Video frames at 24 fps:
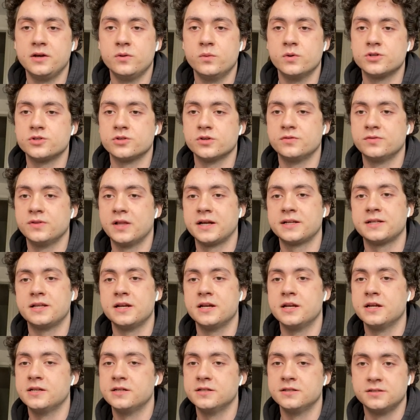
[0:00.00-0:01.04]
which
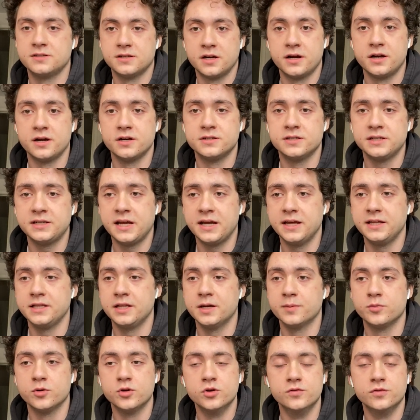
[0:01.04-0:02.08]
reflected a desire to gain the
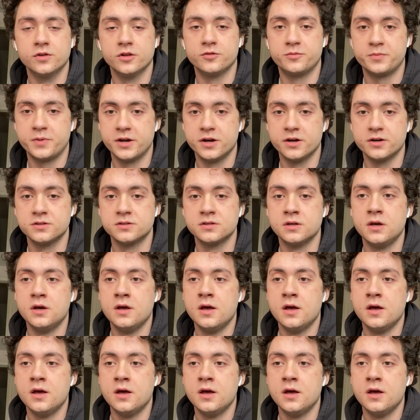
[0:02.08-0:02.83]
approval of peers.